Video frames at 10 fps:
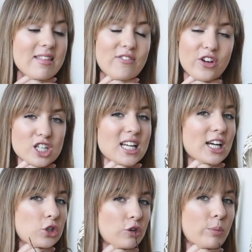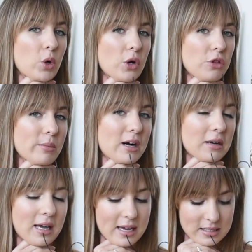It feels like I could have bought it on the
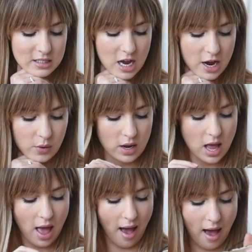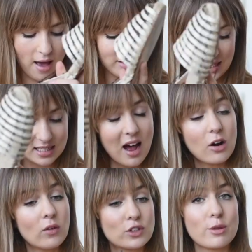market. So these
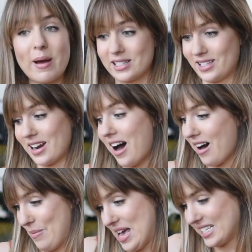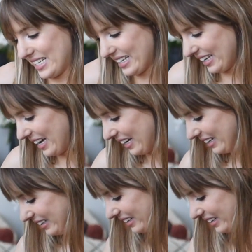aren't off to the best start, basically.